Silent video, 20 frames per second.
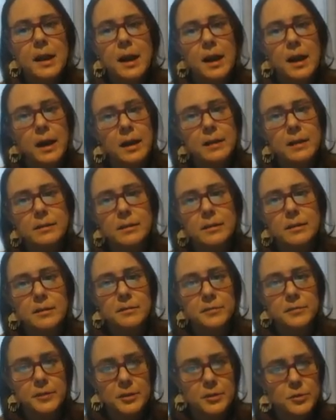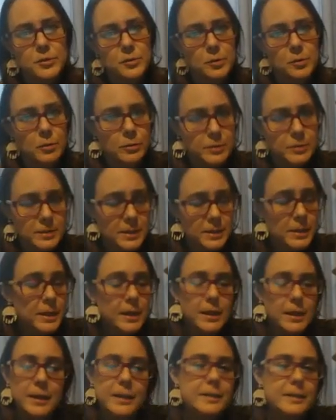I love Control-Z.
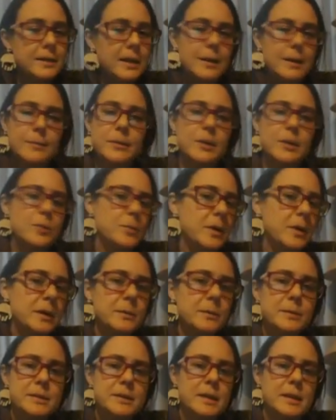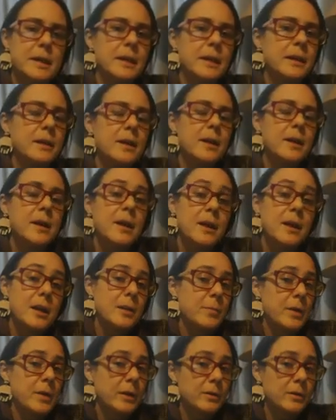Anytime that you make a mistake
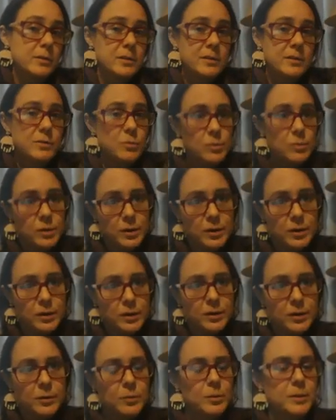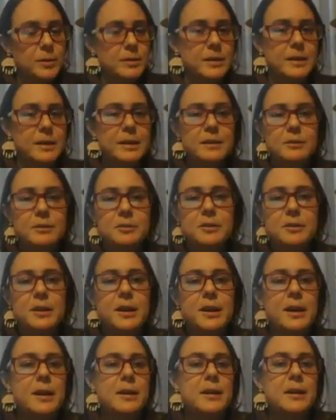in Microsoft Word or the
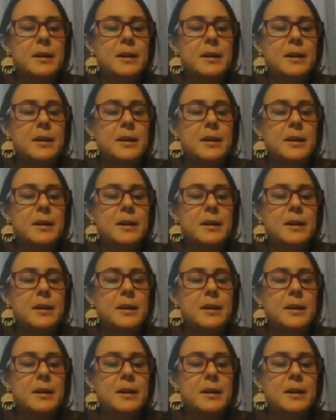internet,